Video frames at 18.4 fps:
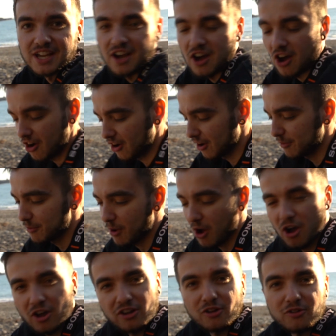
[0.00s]
I
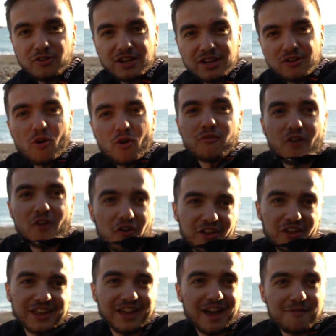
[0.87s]
don't need no
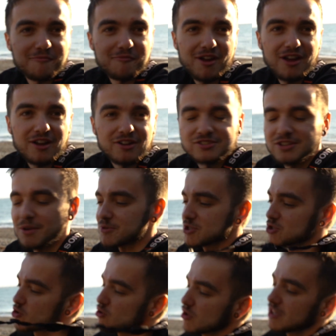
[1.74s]
vlogging camera because I'm a
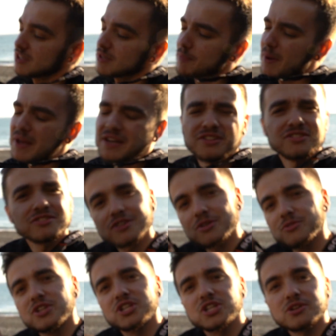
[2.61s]
strong independent
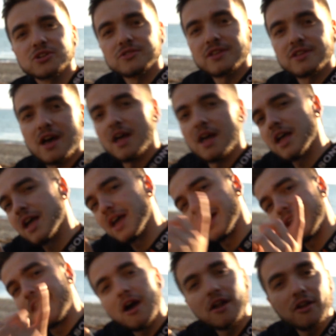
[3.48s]
Sony shooter,
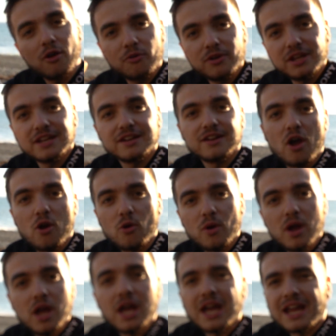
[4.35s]
and I don't need no
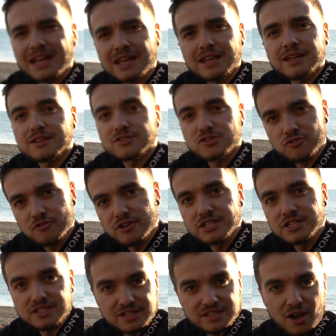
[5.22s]

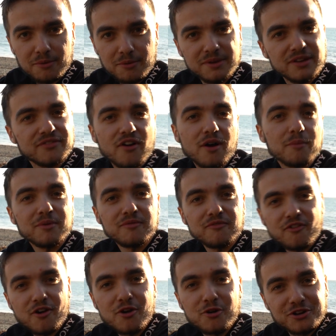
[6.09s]
screen to tell me if I'm in
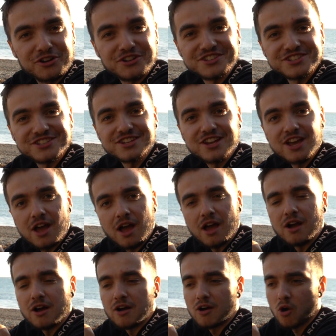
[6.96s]
focus
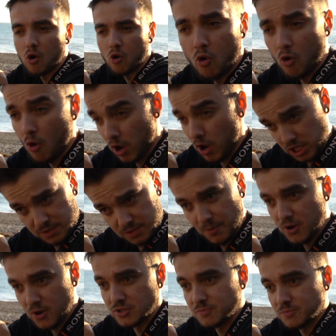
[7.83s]
or
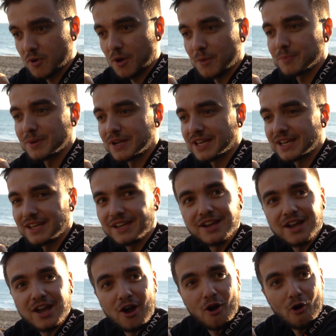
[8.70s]
exposed properly
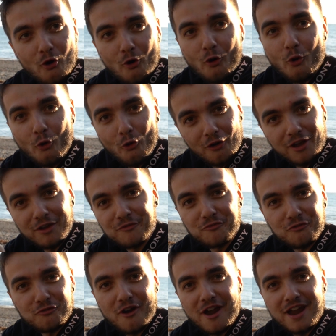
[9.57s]
or in
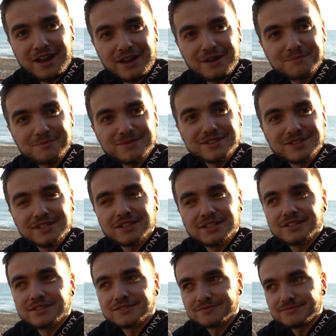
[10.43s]
frame.
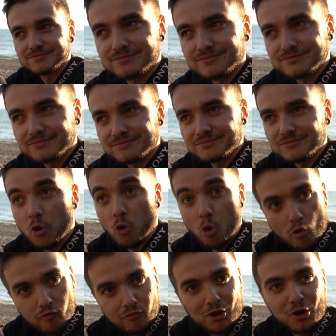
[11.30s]

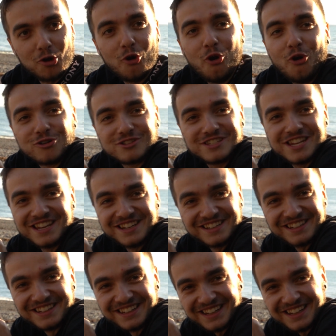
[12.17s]
or recording.